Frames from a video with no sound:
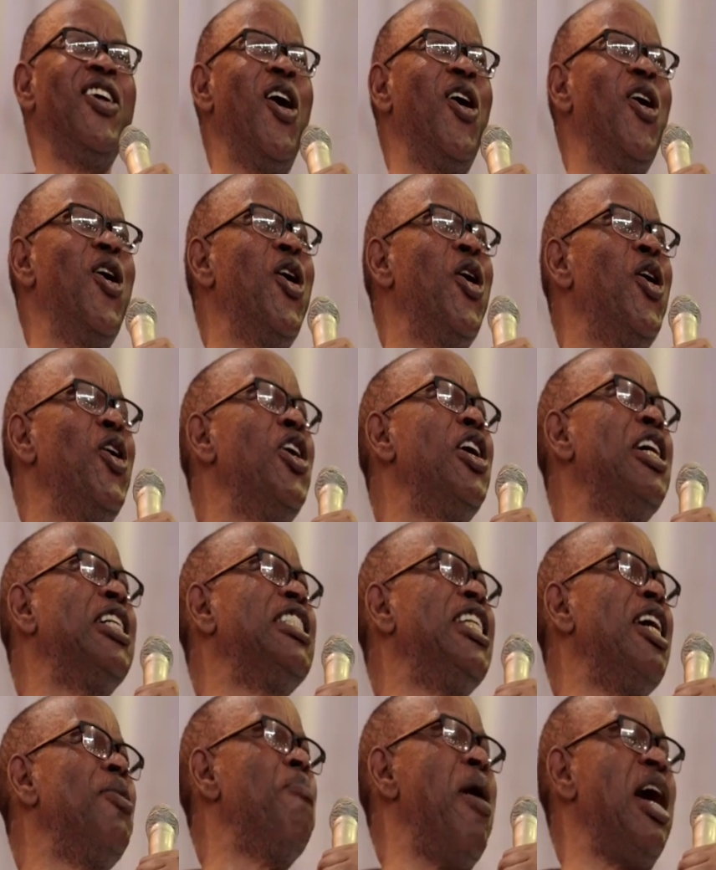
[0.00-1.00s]
you know,
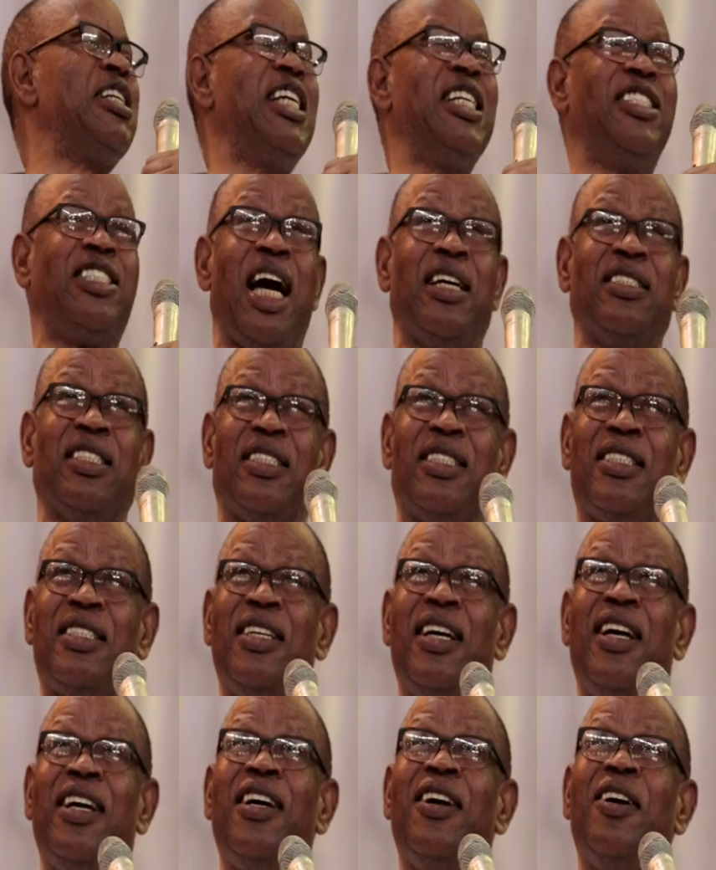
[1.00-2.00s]
the
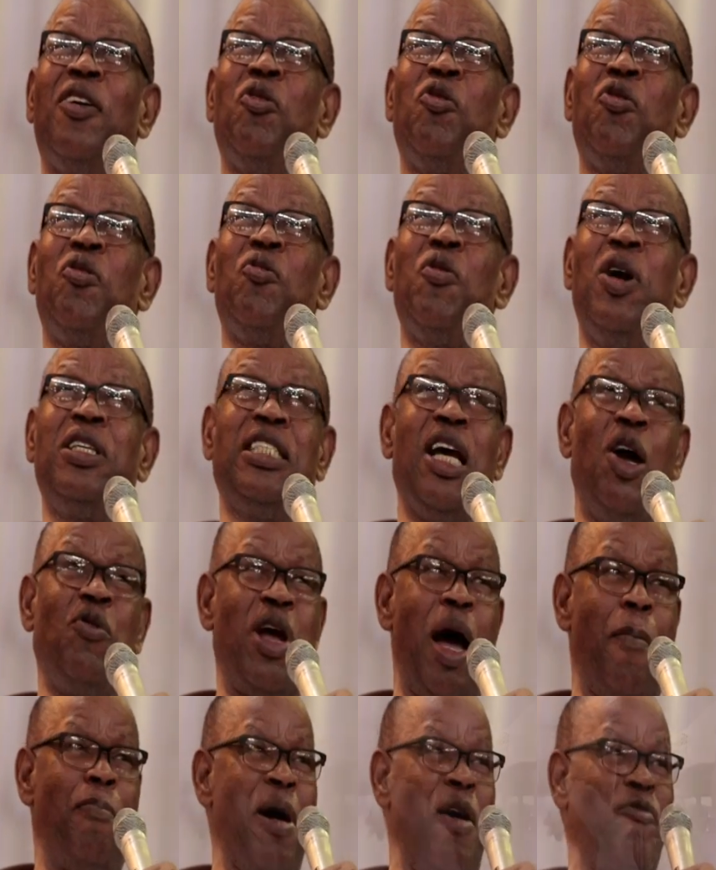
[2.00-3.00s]
magicians, when
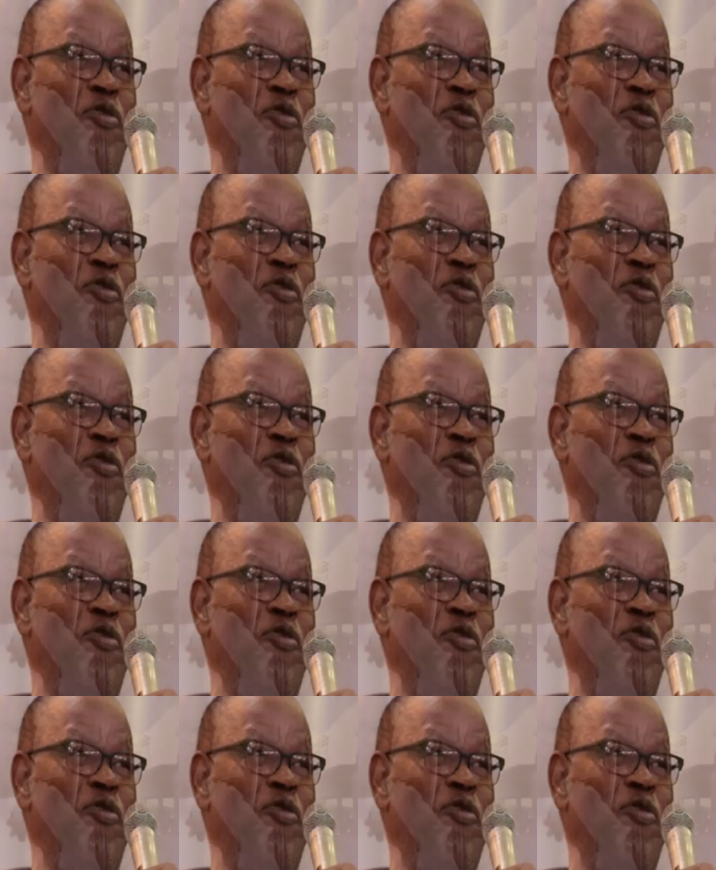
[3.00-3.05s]
they were